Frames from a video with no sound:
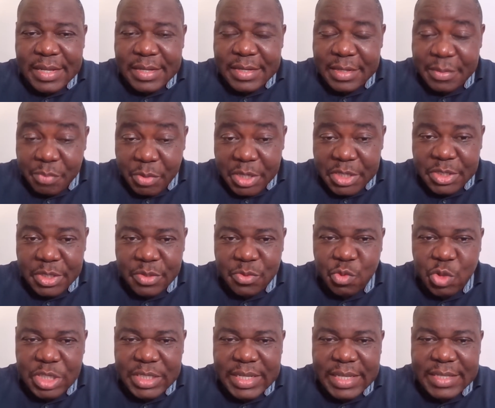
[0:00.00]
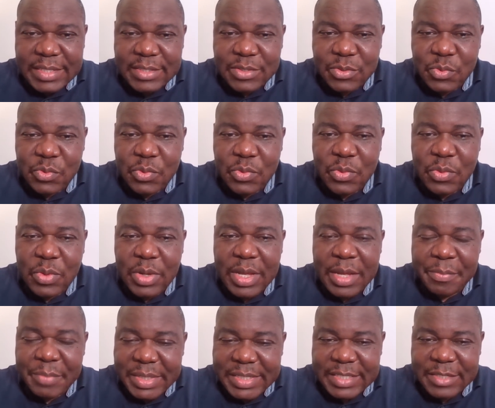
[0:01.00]
Liberation greetings to
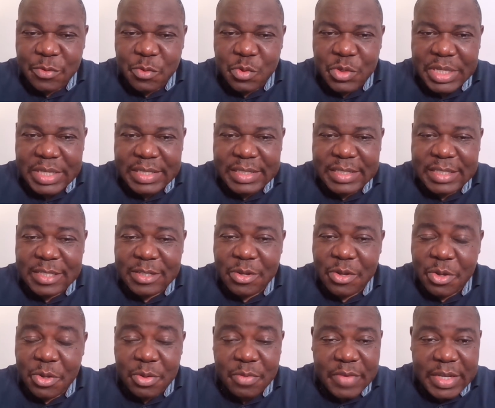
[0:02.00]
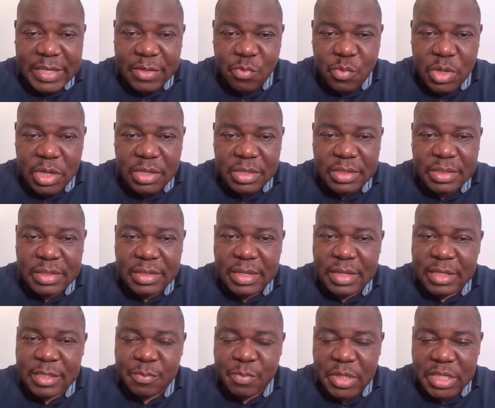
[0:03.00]
Ambazonians all over the world,
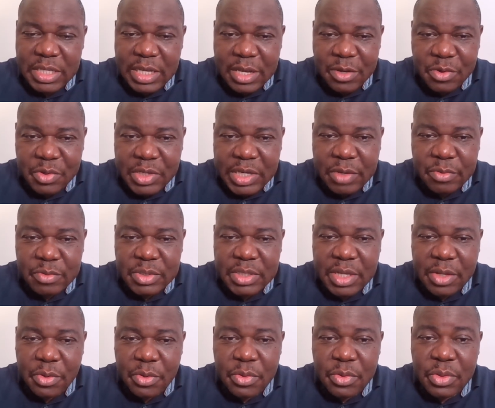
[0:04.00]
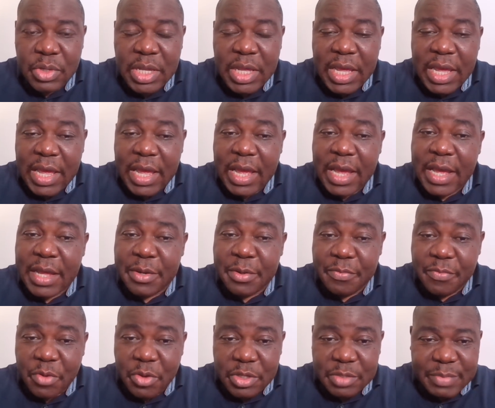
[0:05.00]
especially on Ground Zero. And
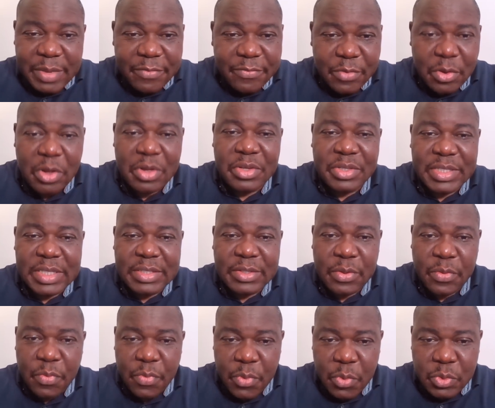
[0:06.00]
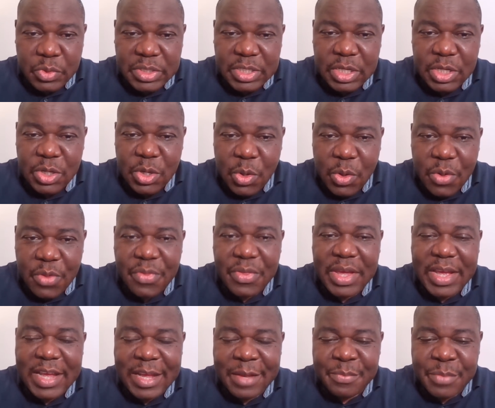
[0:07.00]
of course, my focus is on those in North
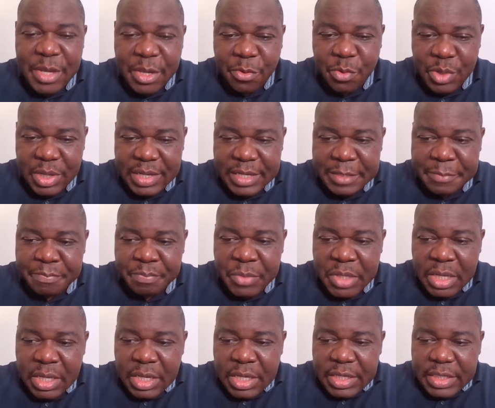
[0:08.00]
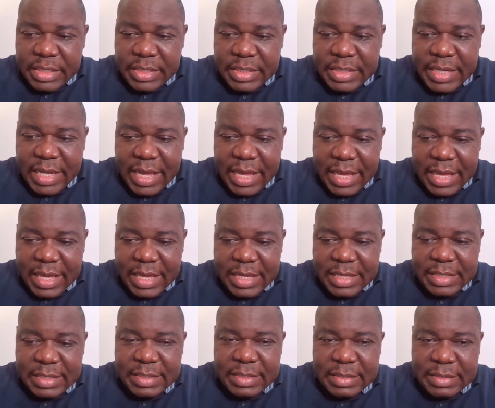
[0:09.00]
America. Today
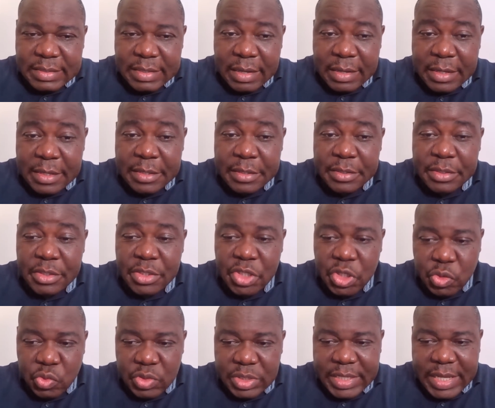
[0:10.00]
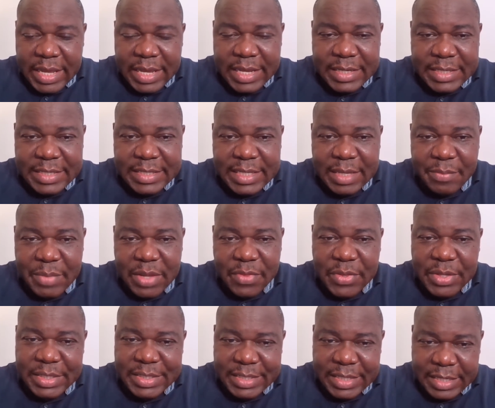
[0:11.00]
is Tuesday, December
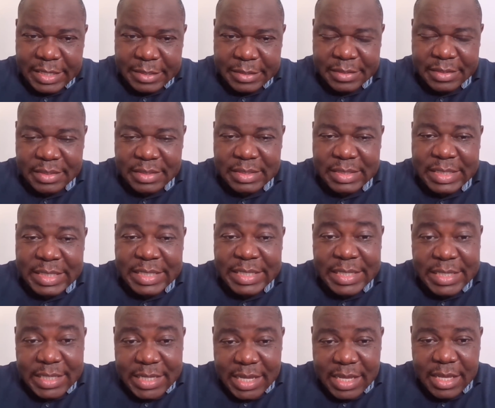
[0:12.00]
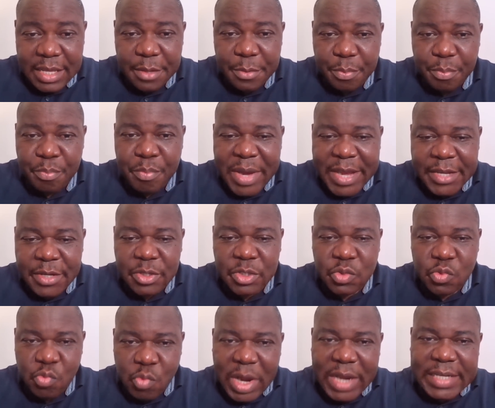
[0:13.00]
13th, D-Day
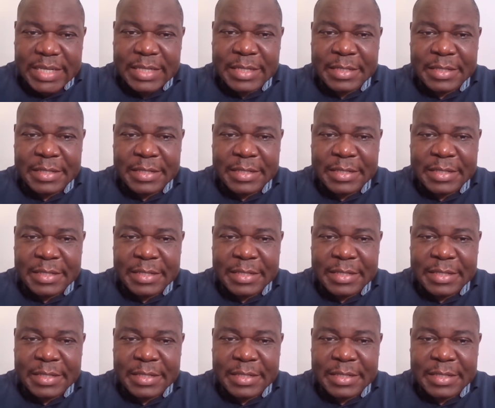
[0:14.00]
minus one,